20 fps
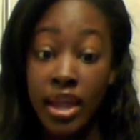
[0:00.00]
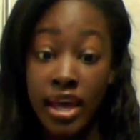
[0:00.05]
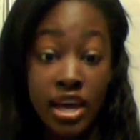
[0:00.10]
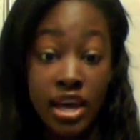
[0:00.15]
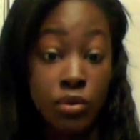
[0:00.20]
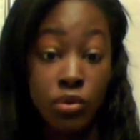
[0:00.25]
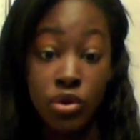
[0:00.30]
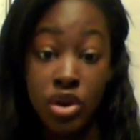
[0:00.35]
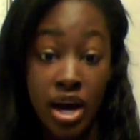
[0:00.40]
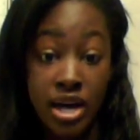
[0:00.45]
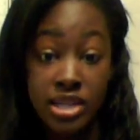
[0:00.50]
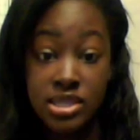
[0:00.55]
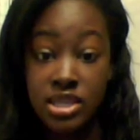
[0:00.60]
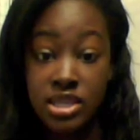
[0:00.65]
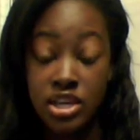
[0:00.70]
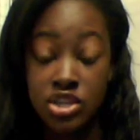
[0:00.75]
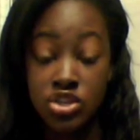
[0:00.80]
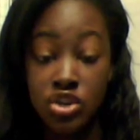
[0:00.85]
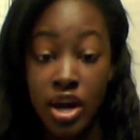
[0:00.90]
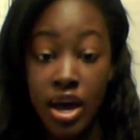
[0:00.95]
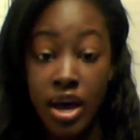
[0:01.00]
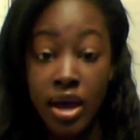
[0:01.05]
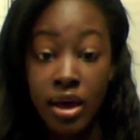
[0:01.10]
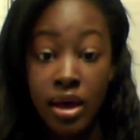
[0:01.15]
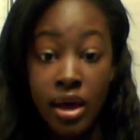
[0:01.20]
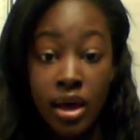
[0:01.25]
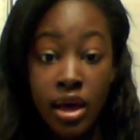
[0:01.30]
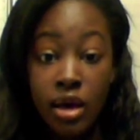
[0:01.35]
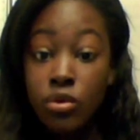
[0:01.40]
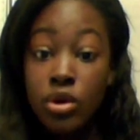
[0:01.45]
Like, it will not stay dry.
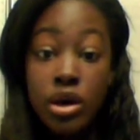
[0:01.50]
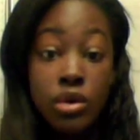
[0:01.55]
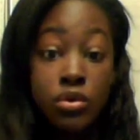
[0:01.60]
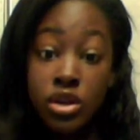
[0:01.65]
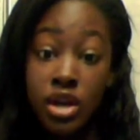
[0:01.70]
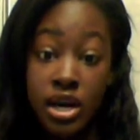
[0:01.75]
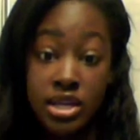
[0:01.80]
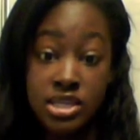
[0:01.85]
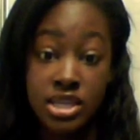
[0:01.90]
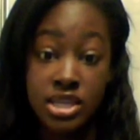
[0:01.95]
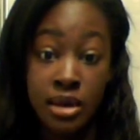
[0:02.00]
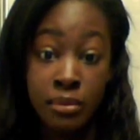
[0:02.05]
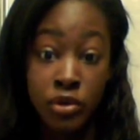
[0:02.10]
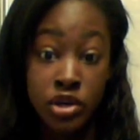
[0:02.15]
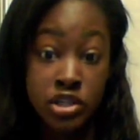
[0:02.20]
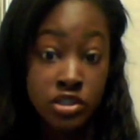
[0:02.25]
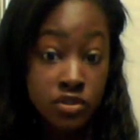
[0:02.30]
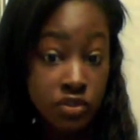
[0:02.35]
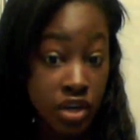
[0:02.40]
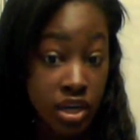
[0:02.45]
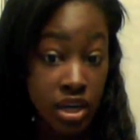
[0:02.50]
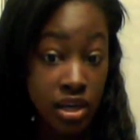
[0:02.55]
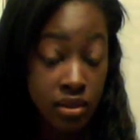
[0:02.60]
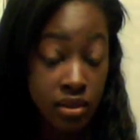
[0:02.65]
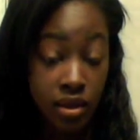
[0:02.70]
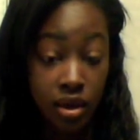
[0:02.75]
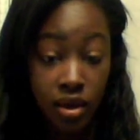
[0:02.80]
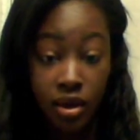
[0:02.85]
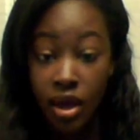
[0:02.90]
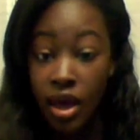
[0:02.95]
It will not stay moist for
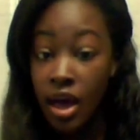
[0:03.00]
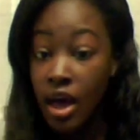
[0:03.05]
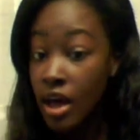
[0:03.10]
anything.